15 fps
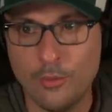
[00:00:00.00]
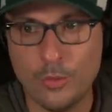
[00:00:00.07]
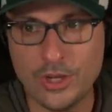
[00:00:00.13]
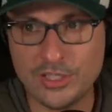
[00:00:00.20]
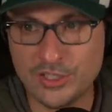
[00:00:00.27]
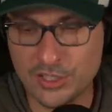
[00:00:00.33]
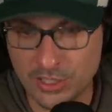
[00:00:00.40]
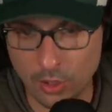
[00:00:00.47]

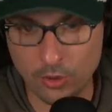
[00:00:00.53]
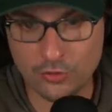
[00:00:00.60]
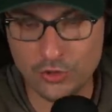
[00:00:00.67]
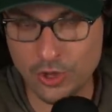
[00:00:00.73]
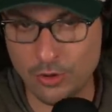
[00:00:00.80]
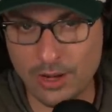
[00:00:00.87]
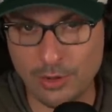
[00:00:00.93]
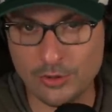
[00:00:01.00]
we'd still,
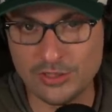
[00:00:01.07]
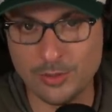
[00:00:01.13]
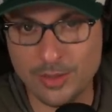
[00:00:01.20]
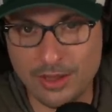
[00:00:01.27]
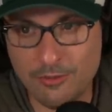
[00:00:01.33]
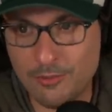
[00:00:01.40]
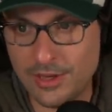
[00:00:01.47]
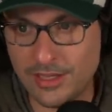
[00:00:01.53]
Joe and I would still
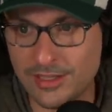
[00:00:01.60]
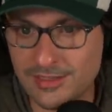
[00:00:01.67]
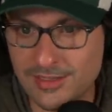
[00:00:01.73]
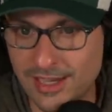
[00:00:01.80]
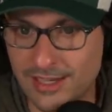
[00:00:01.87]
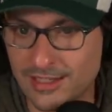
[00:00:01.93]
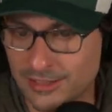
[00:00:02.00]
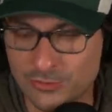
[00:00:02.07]
be having meetings
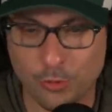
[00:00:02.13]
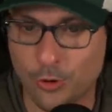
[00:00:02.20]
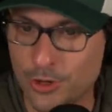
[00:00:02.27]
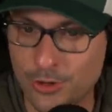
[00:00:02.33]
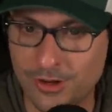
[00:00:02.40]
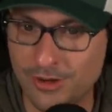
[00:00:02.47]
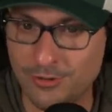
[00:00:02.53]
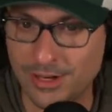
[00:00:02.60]
like, Troy,
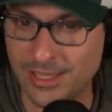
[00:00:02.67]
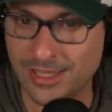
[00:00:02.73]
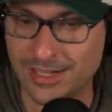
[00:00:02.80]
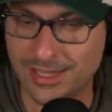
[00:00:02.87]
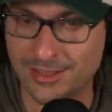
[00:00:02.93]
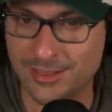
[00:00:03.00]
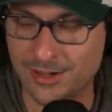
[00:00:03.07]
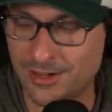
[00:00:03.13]
you really got
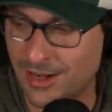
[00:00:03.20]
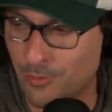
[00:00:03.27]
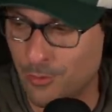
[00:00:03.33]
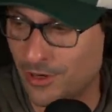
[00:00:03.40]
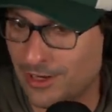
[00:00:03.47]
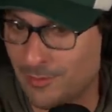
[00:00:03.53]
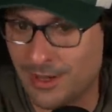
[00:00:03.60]
to get there and network.